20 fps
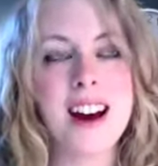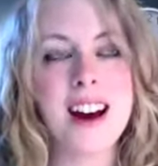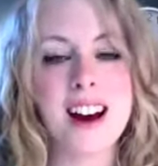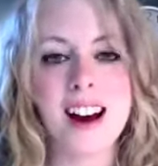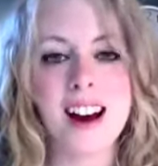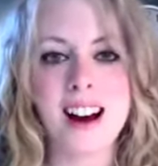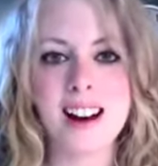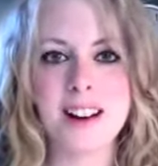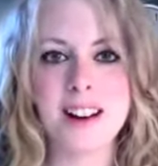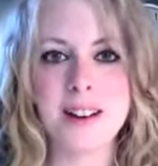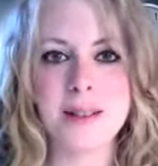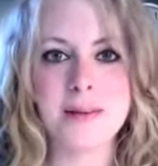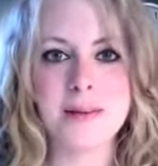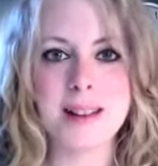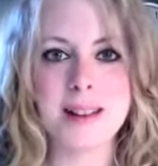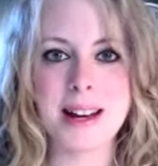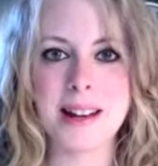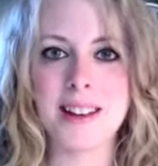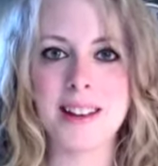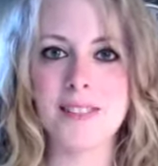Um,
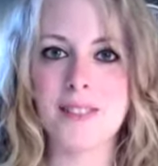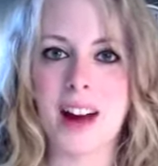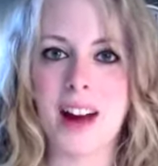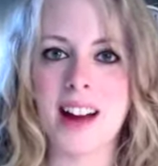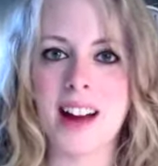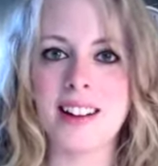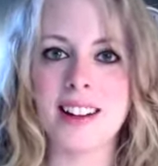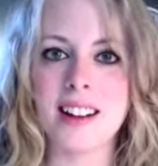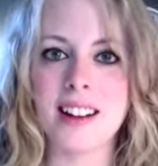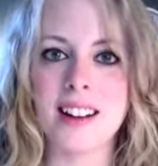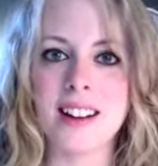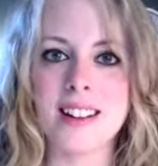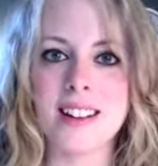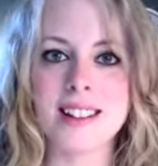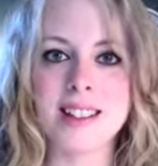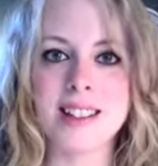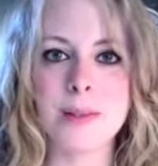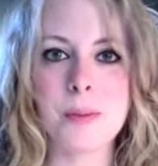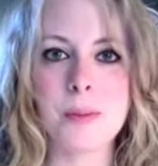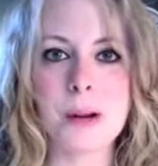and finding
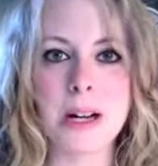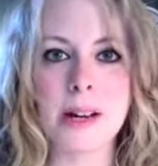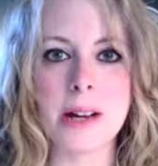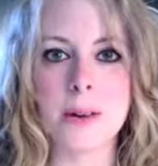some pretty